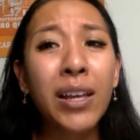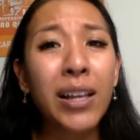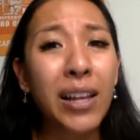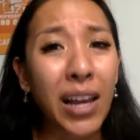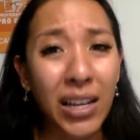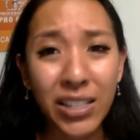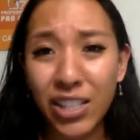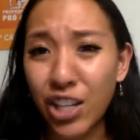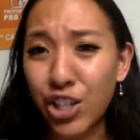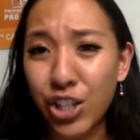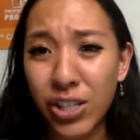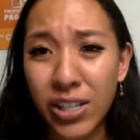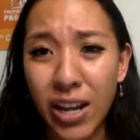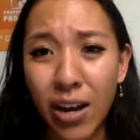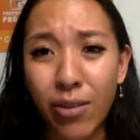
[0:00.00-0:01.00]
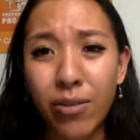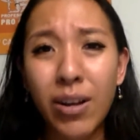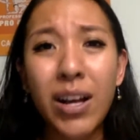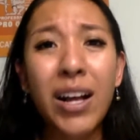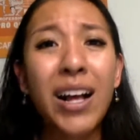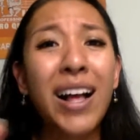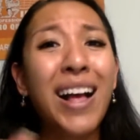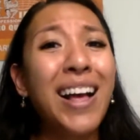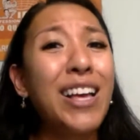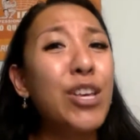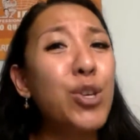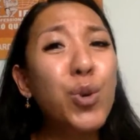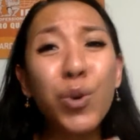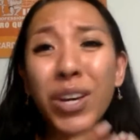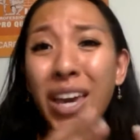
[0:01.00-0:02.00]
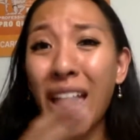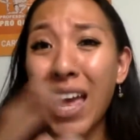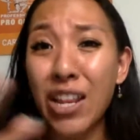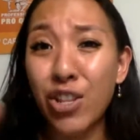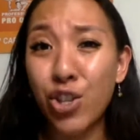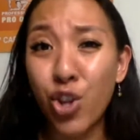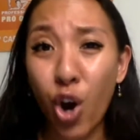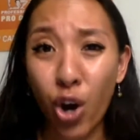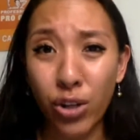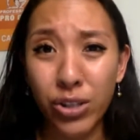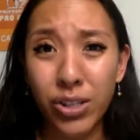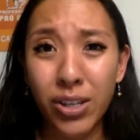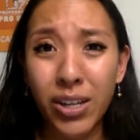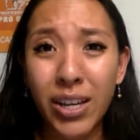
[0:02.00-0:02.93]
Like I said just now, you cannot.